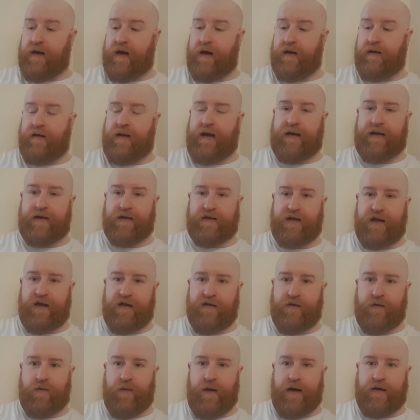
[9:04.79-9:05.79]
And like I
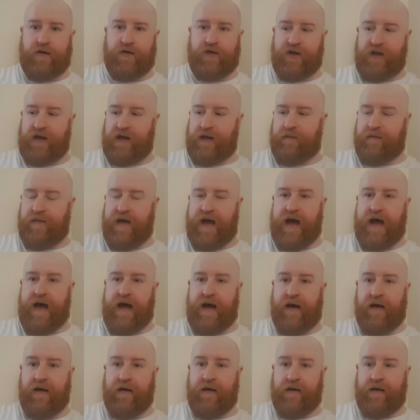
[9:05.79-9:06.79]
say, the regime
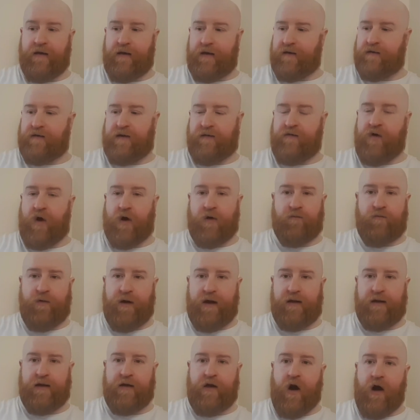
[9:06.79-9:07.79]
there, they've not
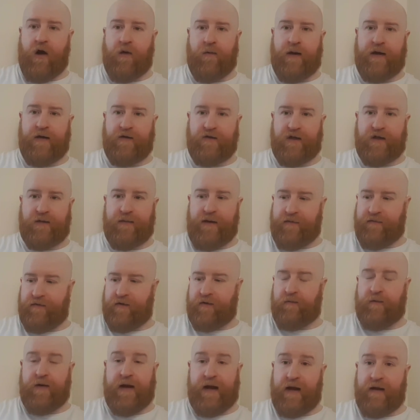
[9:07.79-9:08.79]
really got a regime, have
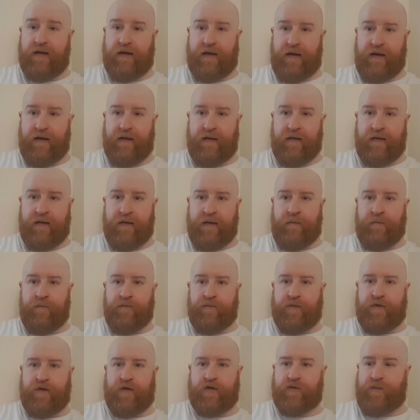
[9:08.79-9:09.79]
they, really?
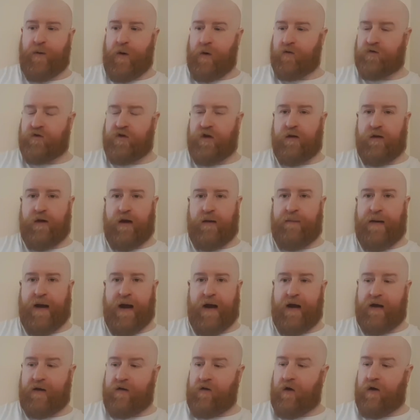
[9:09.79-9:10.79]
They're supposed to,
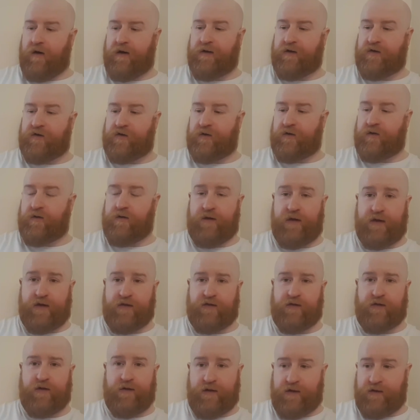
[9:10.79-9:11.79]
according to
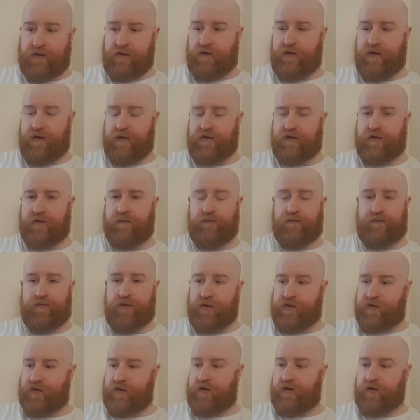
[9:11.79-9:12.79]
this
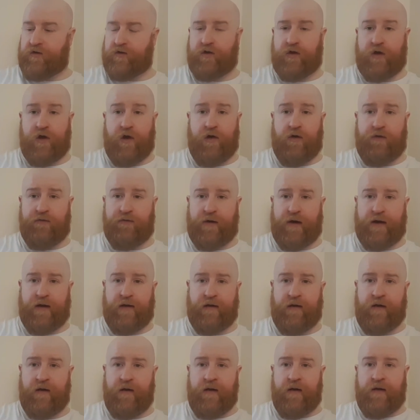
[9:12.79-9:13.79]
prisoner's
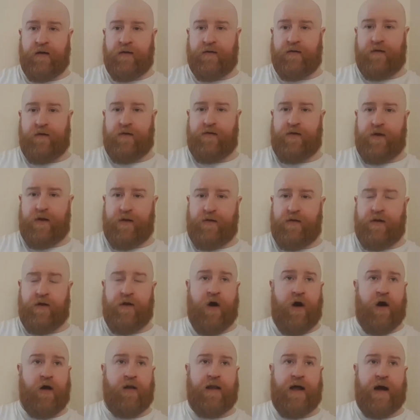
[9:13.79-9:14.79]
girlfriend, they're
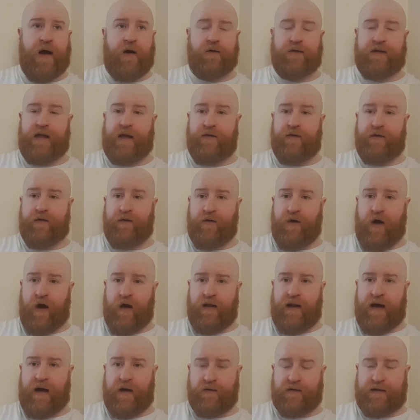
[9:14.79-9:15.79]
not allowed
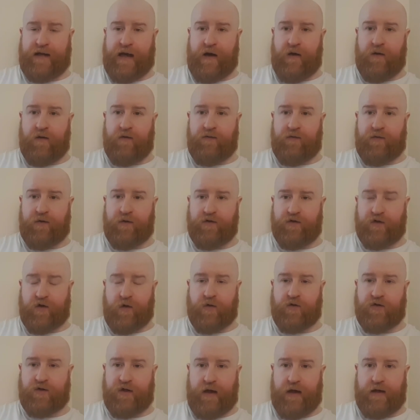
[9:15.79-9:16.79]
out for
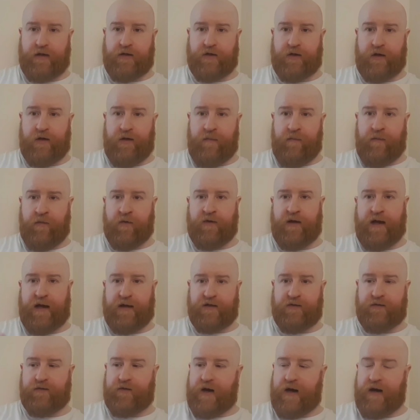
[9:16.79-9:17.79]
association
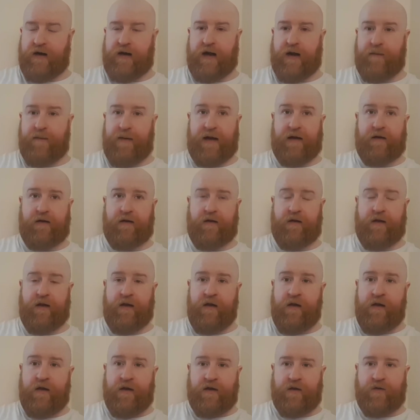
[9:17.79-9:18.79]
Monday to Friday. Apparently,
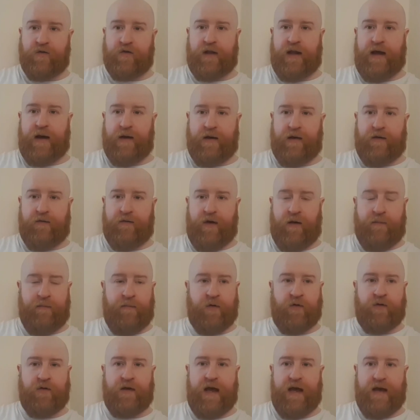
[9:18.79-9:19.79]
they was allowed out on
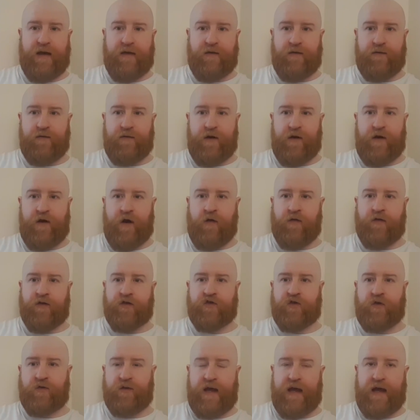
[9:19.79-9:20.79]
Monday, on the
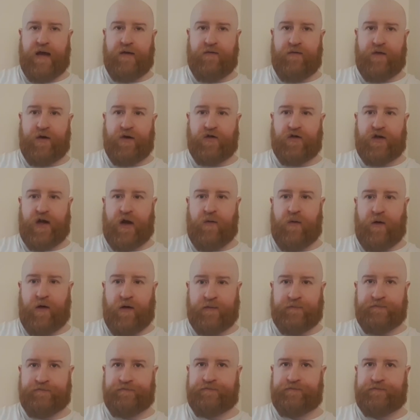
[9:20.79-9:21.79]
Sunday for a
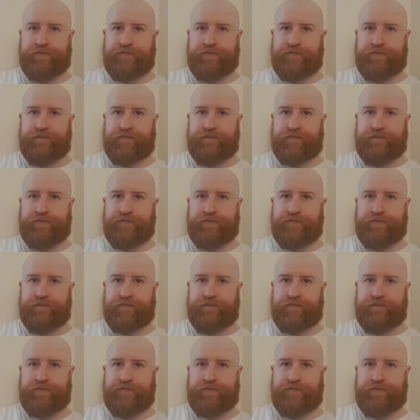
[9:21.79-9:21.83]
shower.